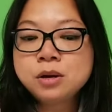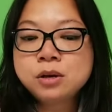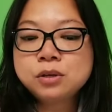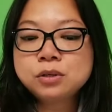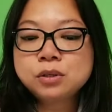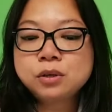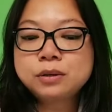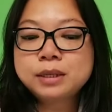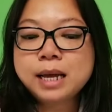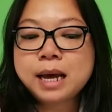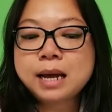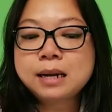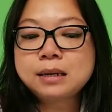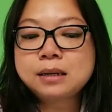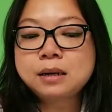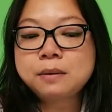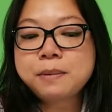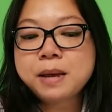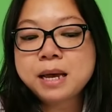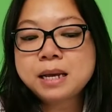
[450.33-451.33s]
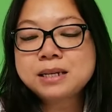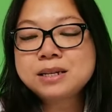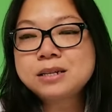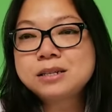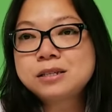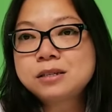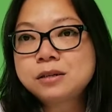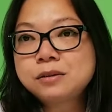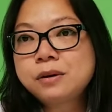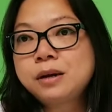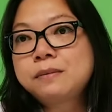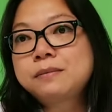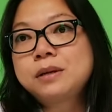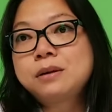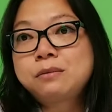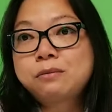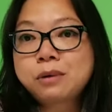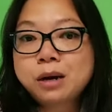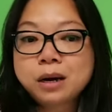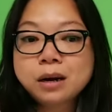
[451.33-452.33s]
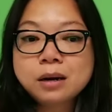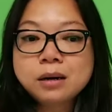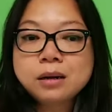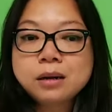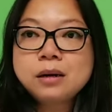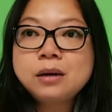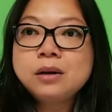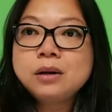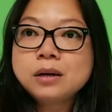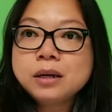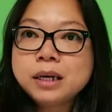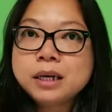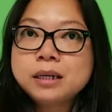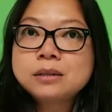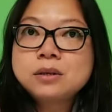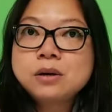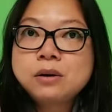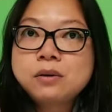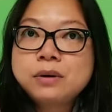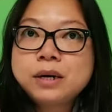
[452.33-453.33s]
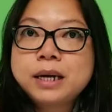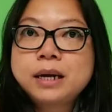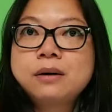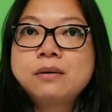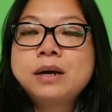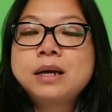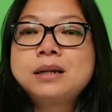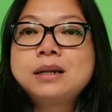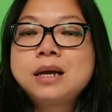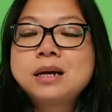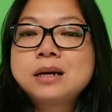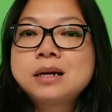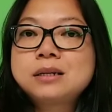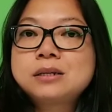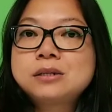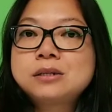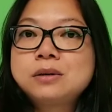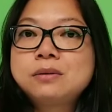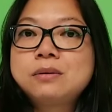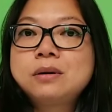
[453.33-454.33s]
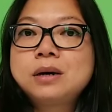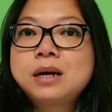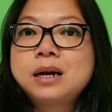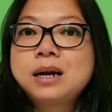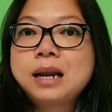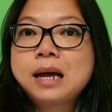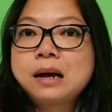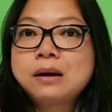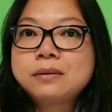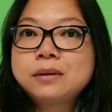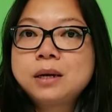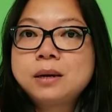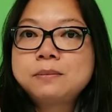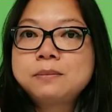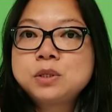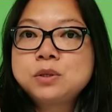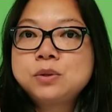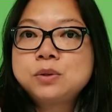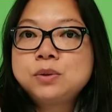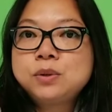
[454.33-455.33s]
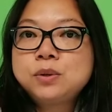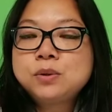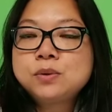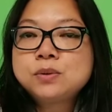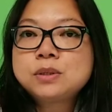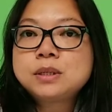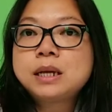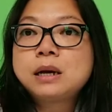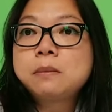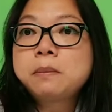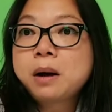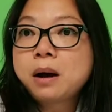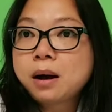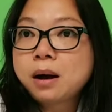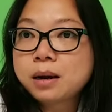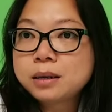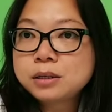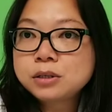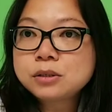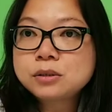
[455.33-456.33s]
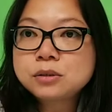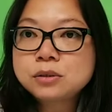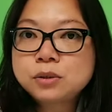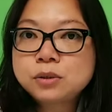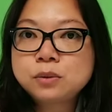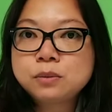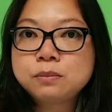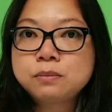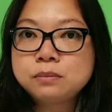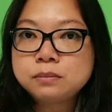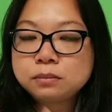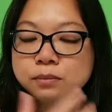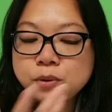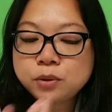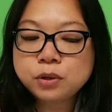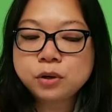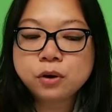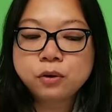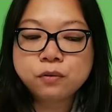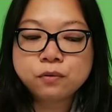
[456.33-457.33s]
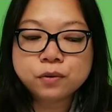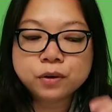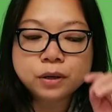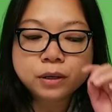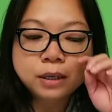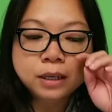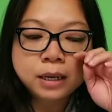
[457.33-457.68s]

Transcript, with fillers: so that the patient still have the regular looking toenail and they can still allow them to use nail polish to put over.